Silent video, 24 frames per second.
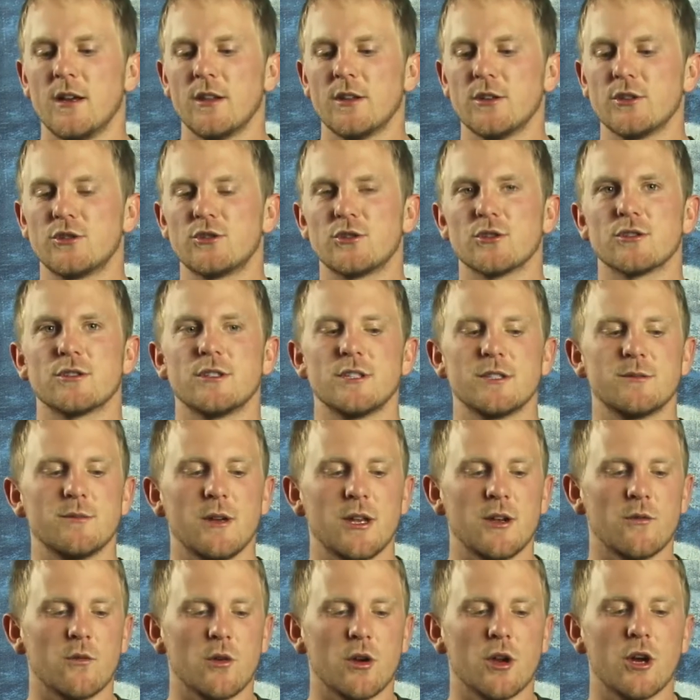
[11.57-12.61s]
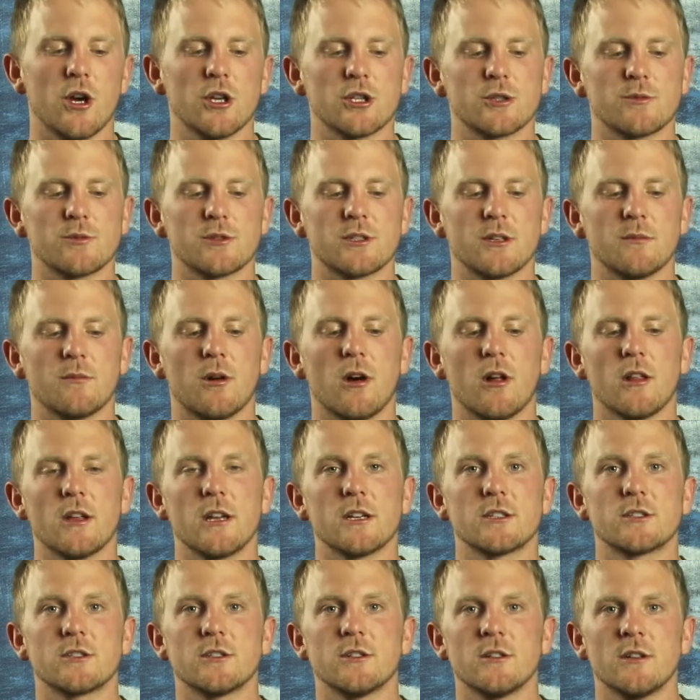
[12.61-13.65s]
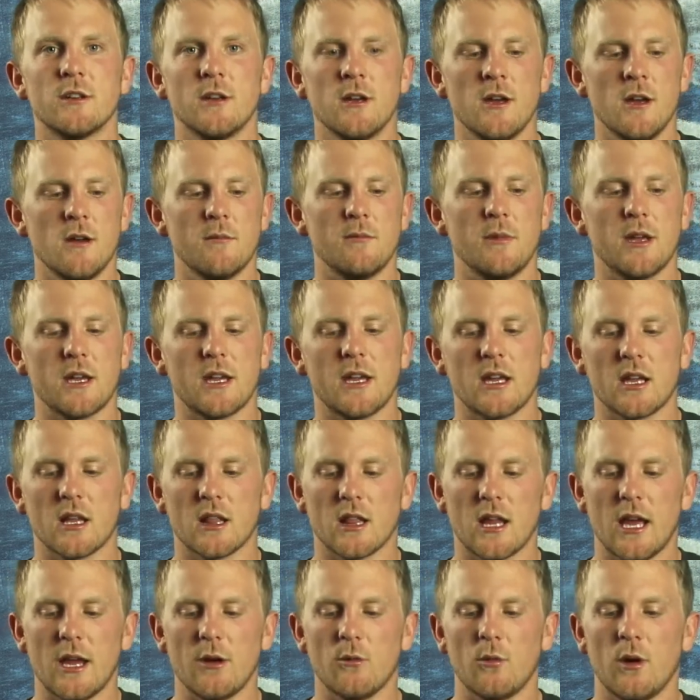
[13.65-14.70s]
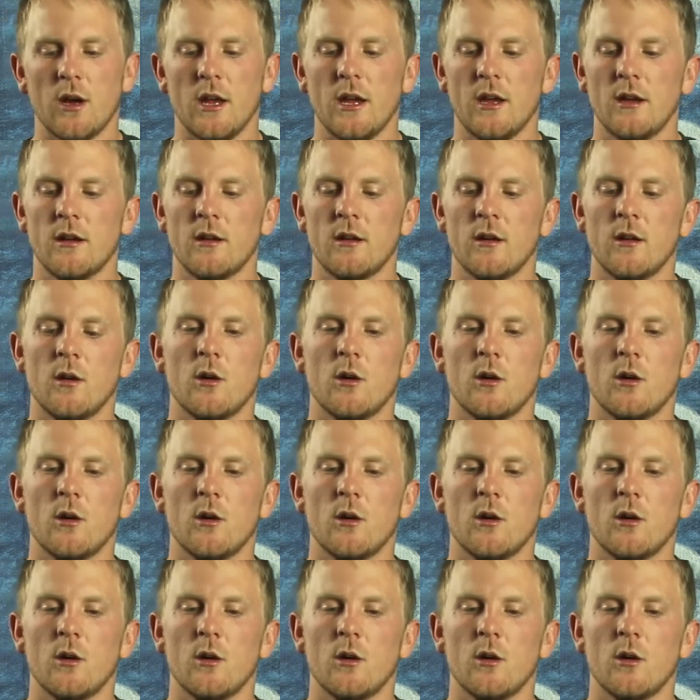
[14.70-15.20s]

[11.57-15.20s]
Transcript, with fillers: This jersey is made of 100% polyester, making it lightweight,